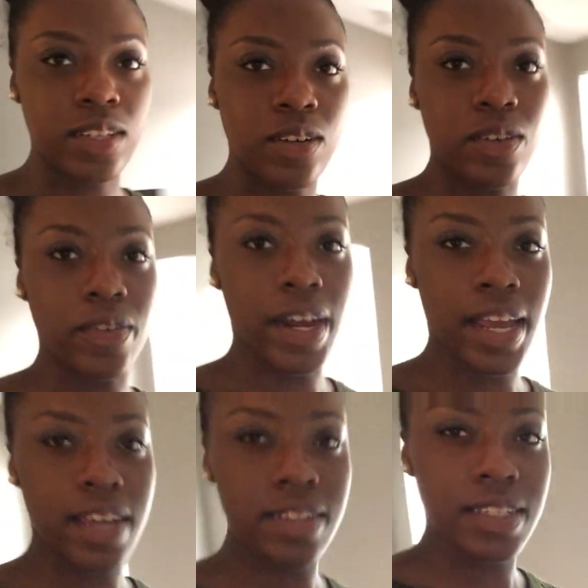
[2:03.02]
so
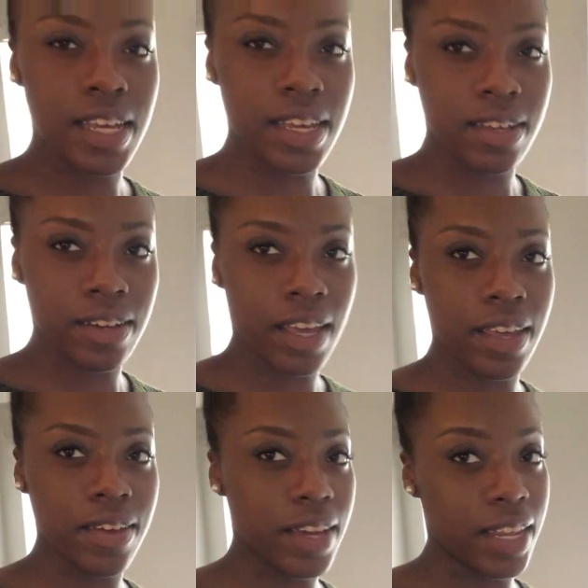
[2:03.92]
gray outside. Okay,
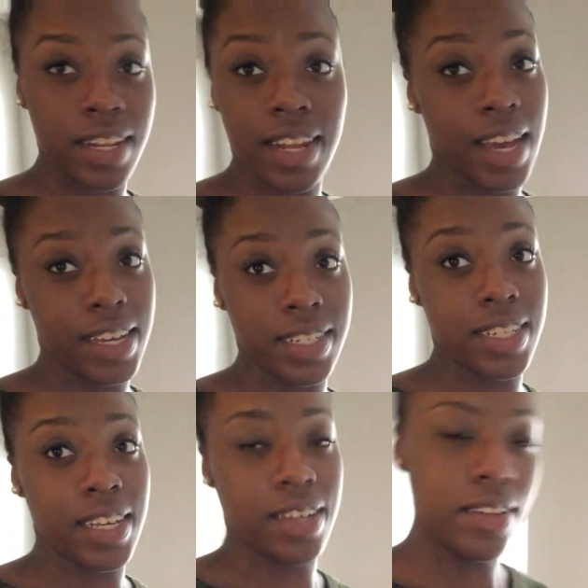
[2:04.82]
you cannot
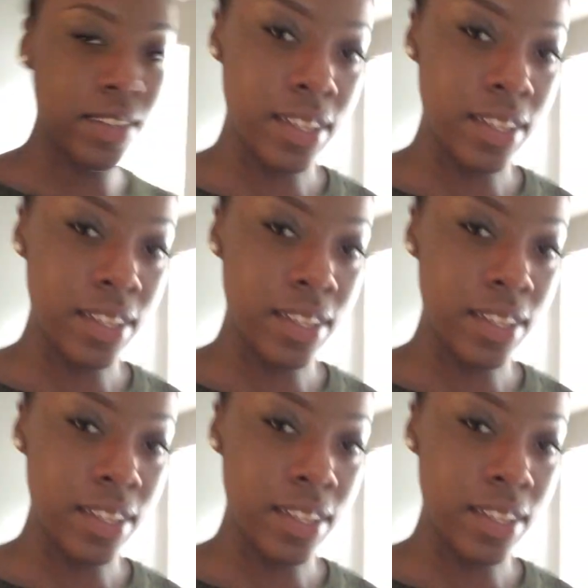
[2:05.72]
tell.